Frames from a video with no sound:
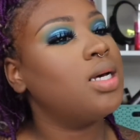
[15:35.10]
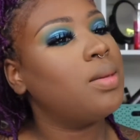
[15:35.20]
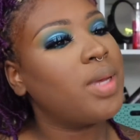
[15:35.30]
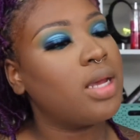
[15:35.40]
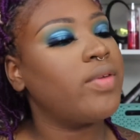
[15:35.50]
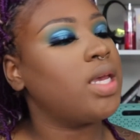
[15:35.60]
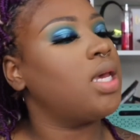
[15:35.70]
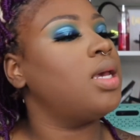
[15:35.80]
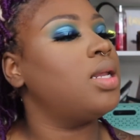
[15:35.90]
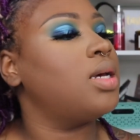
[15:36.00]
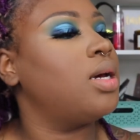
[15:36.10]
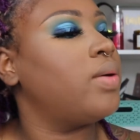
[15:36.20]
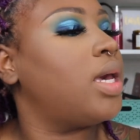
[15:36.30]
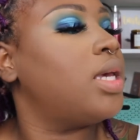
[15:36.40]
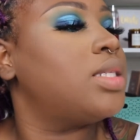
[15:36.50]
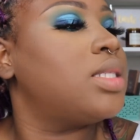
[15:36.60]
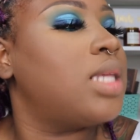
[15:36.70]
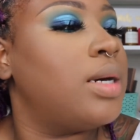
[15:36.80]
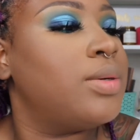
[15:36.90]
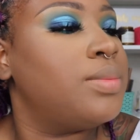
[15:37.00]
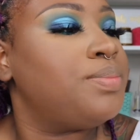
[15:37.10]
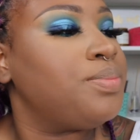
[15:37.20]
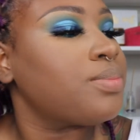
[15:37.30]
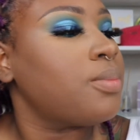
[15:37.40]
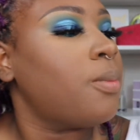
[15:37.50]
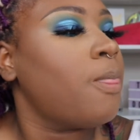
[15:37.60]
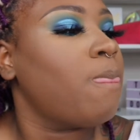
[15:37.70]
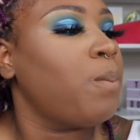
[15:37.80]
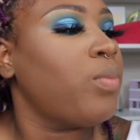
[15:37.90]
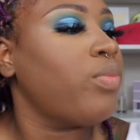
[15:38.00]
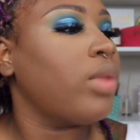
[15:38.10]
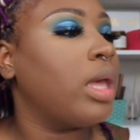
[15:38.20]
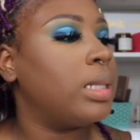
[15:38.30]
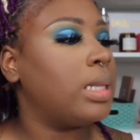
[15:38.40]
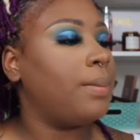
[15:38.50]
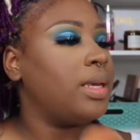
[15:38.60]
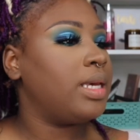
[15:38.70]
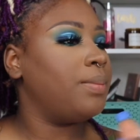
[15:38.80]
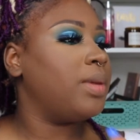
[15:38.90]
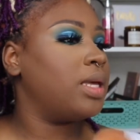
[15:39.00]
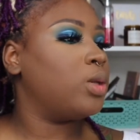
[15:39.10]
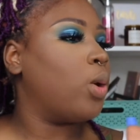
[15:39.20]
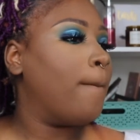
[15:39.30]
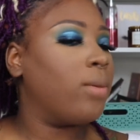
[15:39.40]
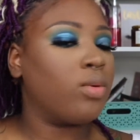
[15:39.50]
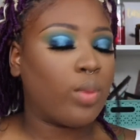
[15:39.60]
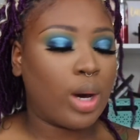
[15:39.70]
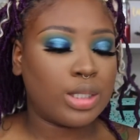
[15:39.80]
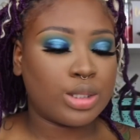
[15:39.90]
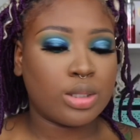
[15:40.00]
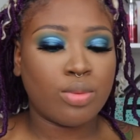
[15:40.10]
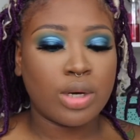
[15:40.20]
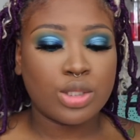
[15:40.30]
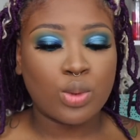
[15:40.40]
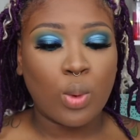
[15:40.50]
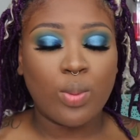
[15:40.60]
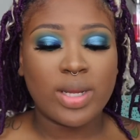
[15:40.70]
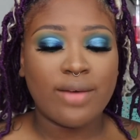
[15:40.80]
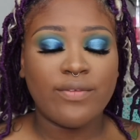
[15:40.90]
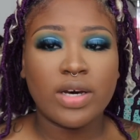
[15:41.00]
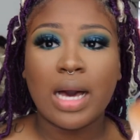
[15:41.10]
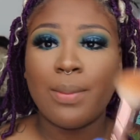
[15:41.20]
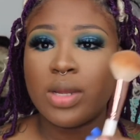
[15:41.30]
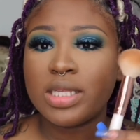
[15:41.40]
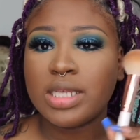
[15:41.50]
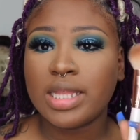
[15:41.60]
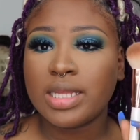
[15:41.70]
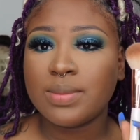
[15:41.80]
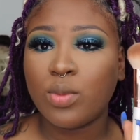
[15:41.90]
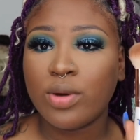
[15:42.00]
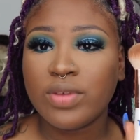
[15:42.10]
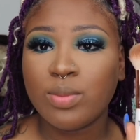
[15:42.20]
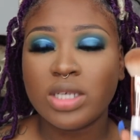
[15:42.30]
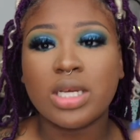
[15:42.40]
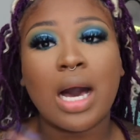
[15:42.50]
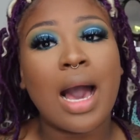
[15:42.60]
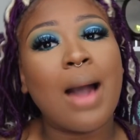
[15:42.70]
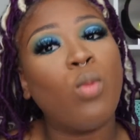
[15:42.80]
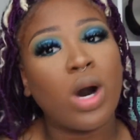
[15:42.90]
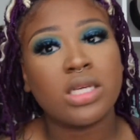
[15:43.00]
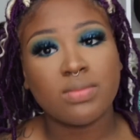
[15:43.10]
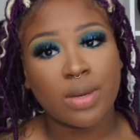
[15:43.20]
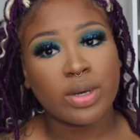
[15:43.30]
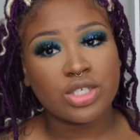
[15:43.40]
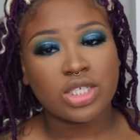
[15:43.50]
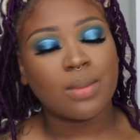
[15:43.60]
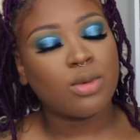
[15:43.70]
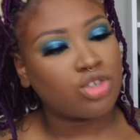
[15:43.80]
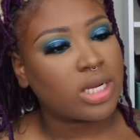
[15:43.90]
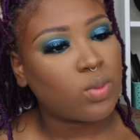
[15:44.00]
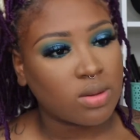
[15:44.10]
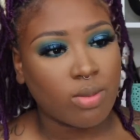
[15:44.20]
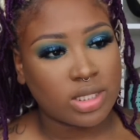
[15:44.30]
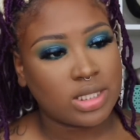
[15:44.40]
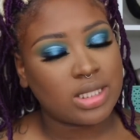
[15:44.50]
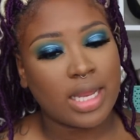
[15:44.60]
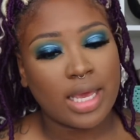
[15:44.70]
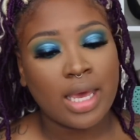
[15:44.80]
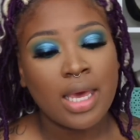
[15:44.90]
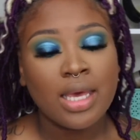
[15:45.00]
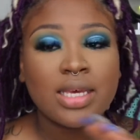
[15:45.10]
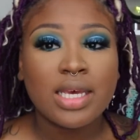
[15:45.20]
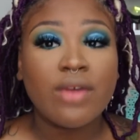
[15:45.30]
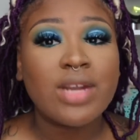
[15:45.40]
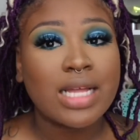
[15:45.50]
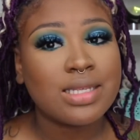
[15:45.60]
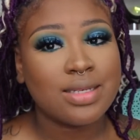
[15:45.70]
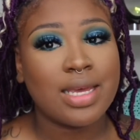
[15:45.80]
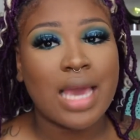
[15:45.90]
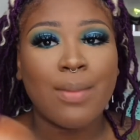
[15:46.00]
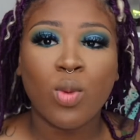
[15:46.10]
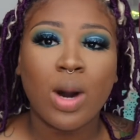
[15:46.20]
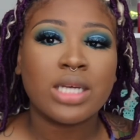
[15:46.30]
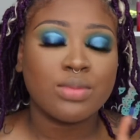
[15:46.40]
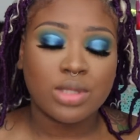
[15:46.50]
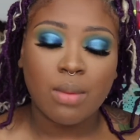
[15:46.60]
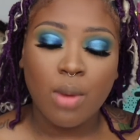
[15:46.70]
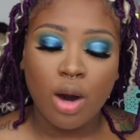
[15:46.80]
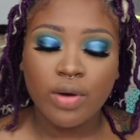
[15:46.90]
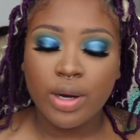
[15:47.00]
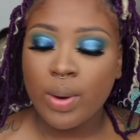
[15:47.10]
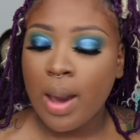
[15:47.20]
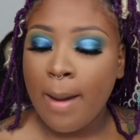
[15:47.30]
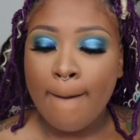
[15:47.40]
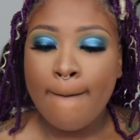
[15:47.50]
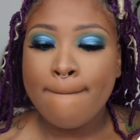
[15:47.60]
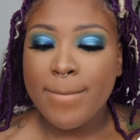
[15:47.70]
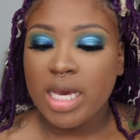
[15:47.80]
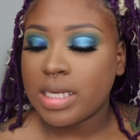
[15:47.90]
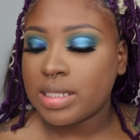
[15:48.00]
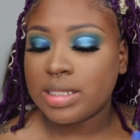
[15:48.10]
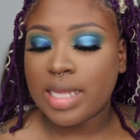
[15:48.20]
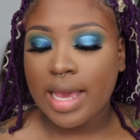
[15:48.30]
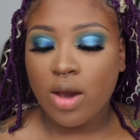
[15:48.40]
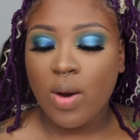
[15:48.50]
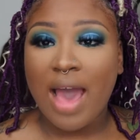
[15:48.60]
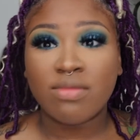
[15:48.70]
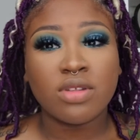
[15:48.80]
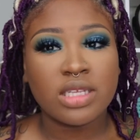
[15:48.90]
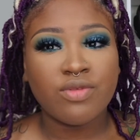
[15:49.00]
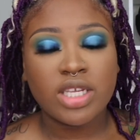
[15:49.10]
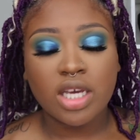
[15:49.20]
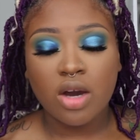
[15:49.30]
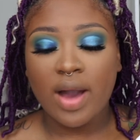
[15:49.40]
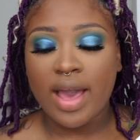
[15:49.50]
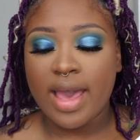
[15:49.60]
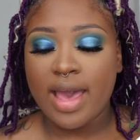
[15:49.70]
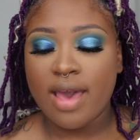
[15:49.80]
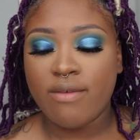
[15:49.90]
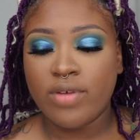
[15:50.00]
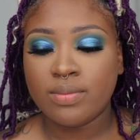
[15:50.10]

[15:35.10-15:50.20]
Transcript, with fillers: period okay so let me give me a little bronzer brush or whatever i'm gonna take this morphe y'all i'm washing my brushes i'm gonna try to wash my brushes today if not today i'm gonna wash them tomorrow because now after this video i have